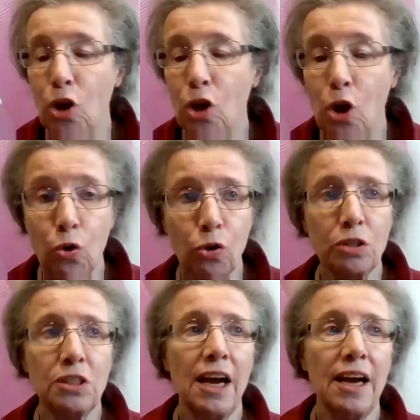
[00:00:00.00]
once
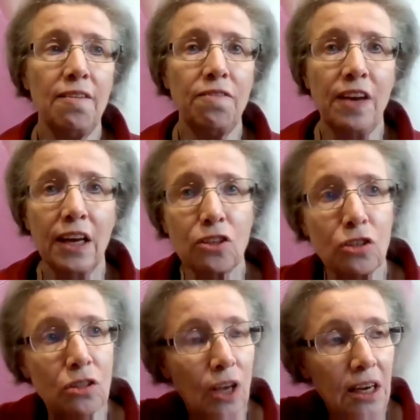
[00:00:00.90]
again, local
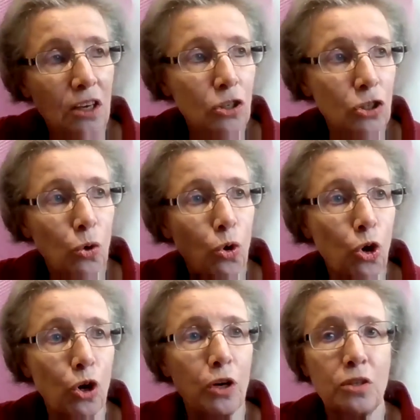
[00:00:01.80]
side effects, any
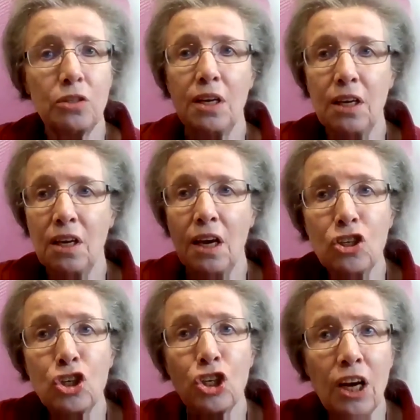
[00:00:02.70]
sores,
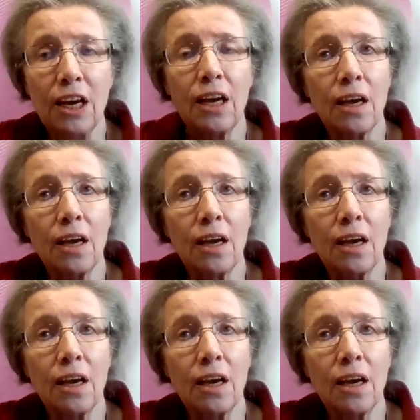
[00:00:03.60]
itching,